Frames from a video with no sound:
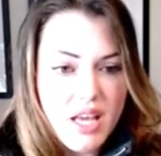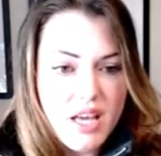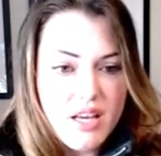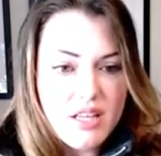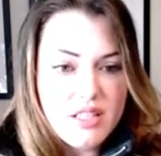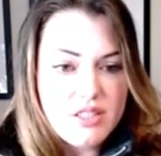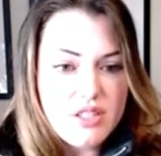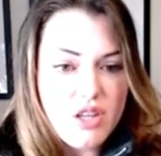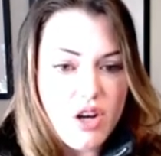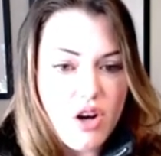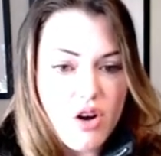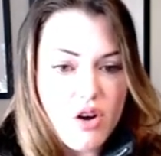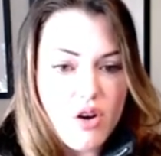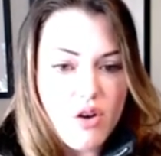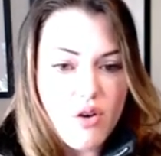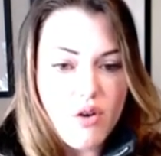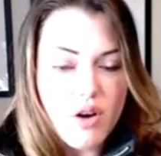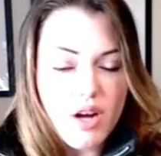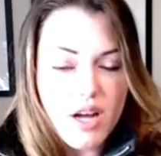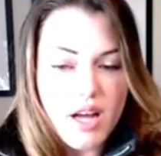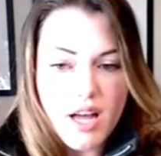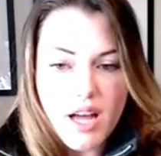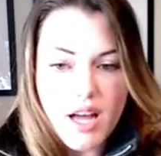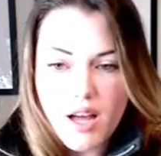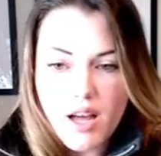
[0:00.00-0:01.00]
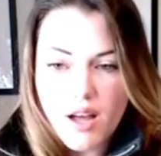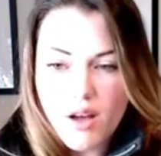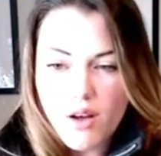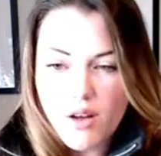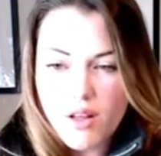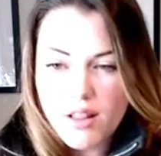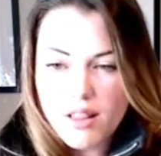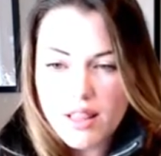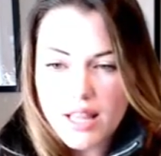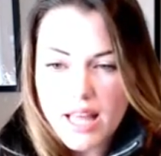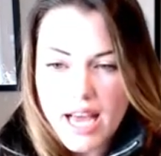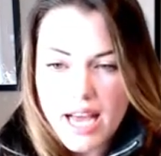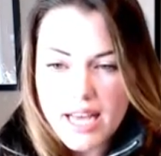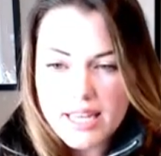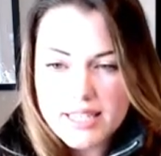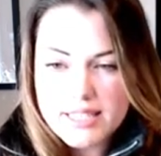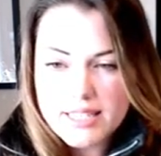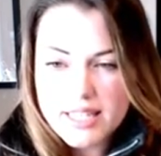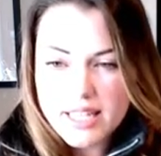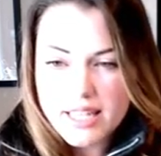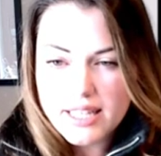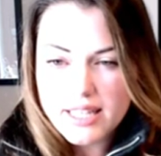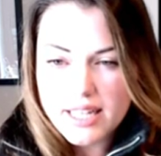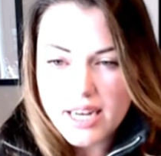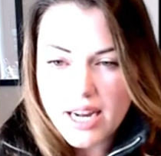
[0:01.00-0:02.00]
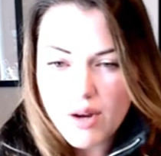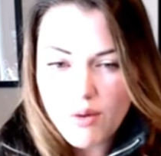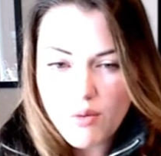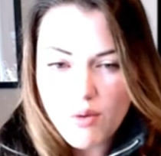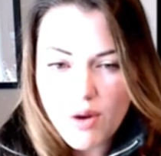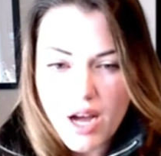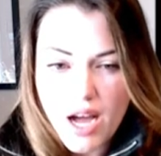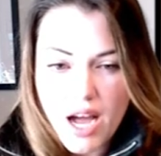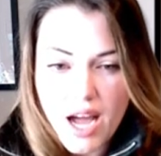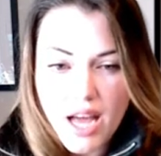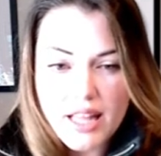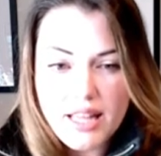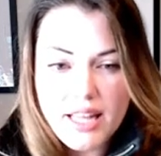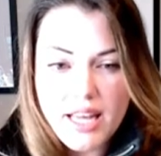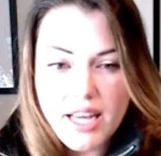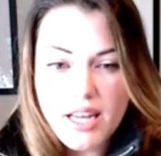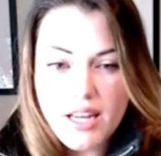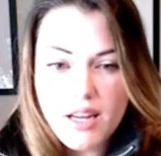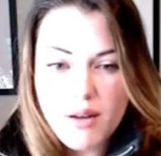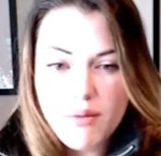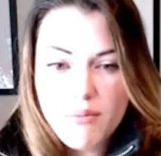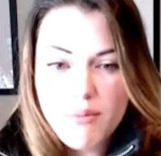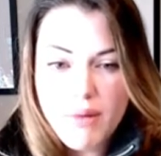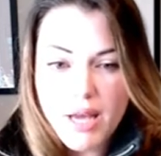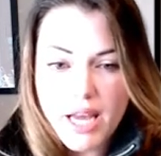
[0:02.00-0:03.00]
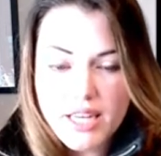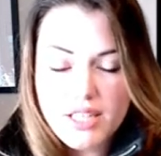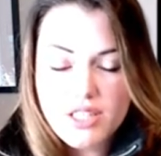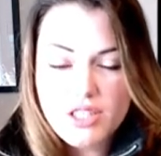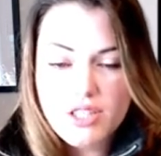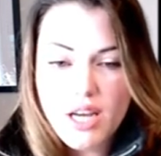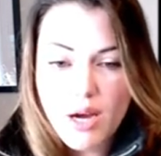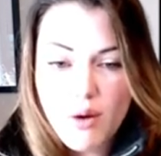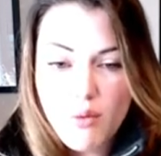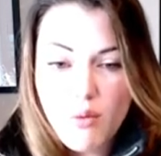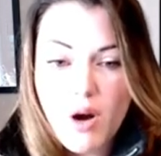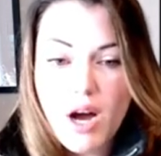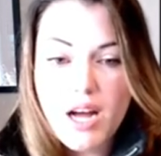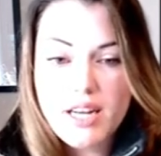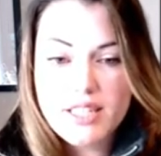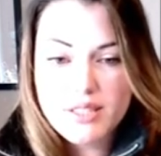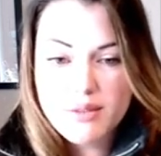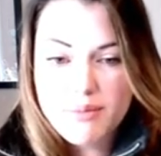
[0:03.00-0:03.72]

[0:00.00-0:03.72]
So last thing that I want to